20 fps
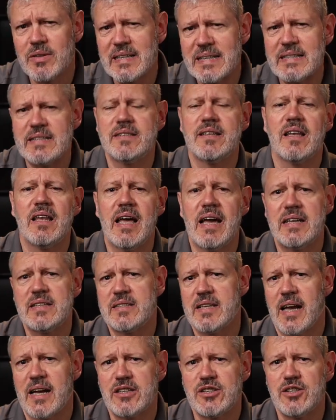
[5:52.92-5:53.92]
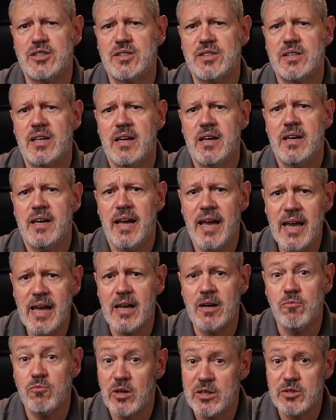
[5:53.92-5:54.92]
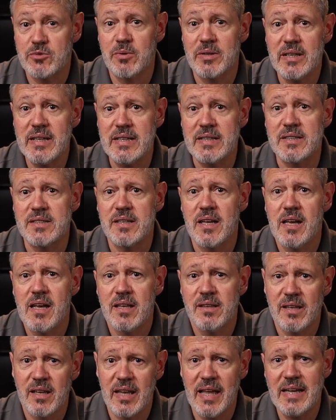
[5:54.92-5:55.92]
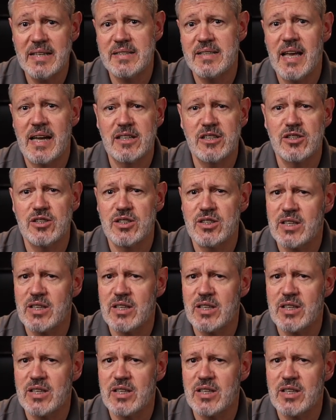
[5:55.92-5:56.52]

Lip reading: release the leg sections. And once released, the leg sections